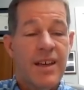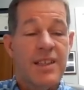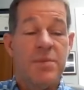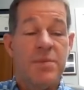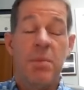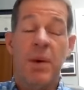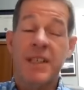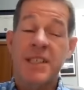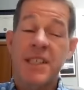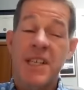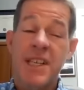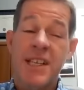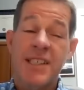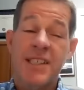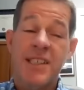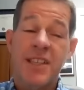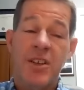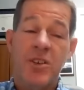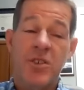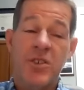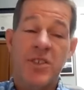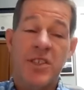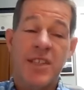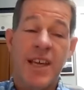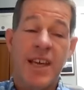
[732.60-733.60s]
It's much
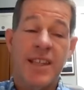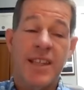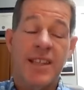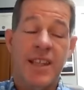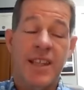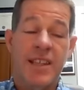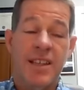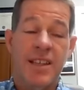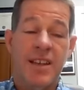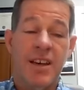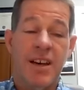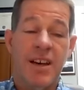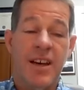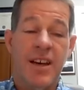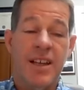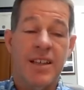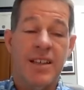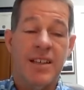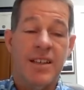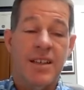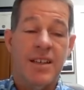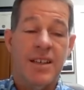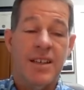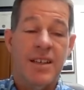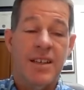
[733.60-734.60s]
easier said than
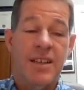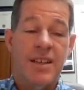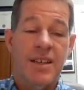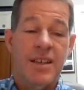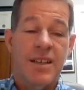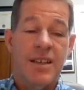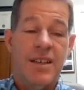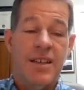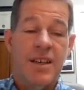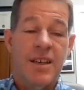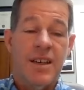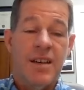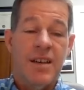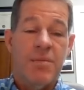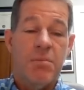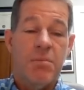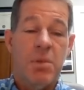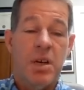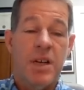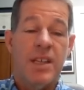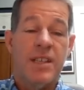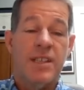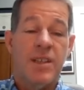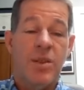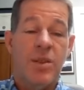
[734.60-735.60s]
done
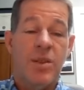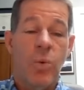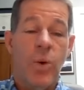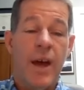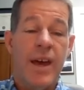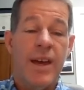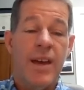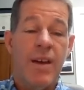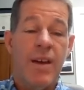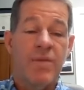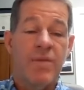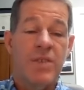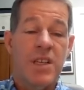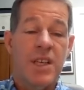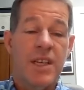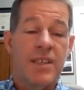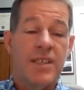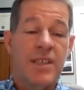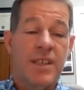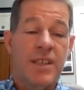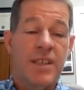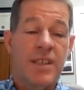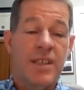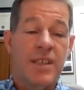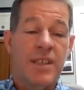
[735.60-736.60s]
but it's the way of
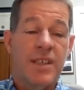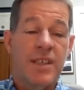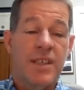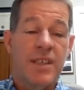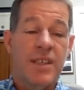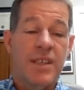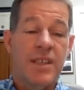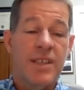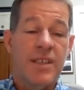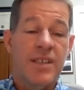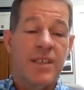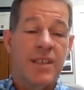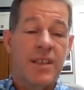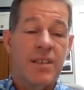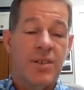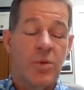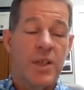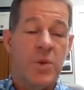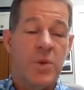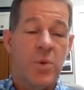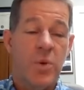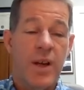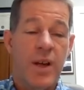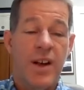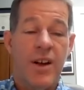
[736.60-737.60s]
Jesus
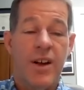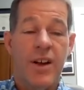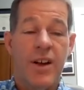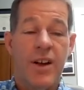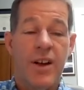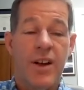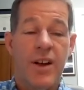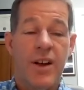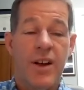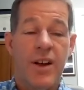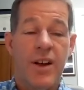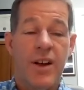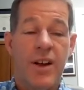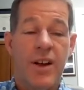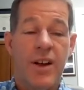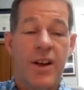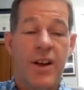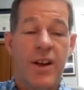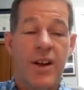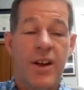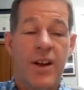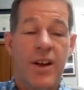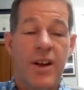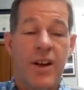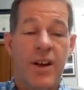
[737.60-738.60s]
to which we are
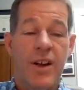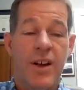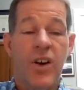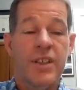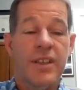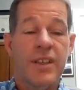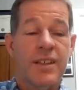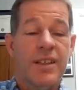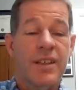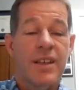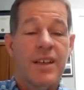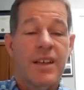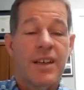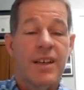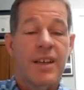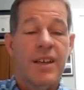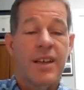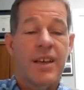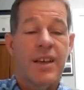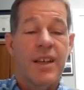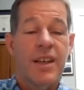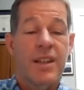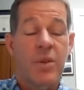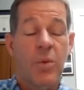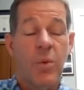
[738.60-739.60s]
called,
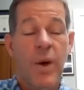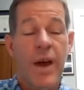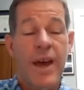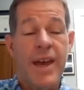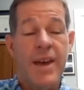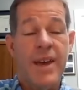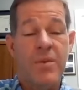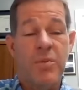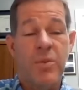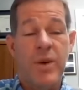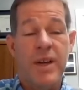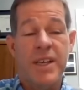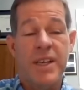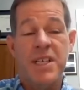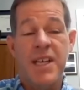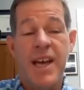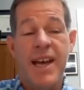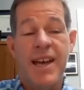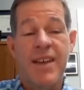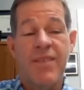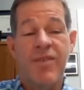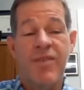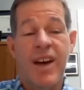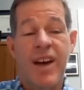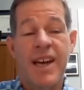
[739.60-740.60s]
and the way in
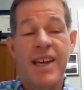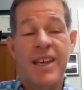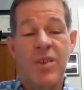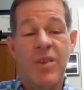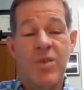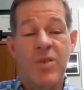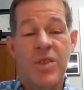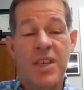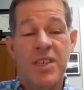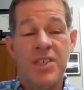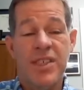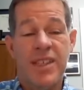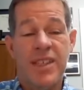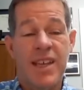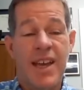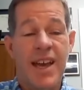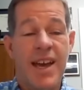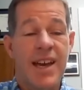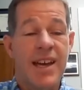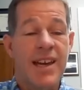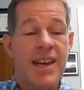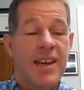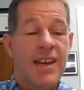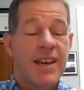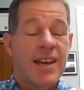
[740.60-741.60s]
which I invite you
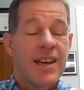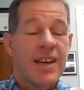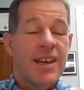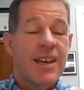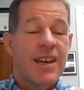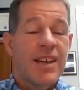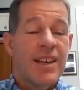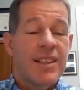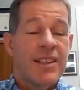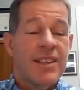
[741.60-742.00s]
this day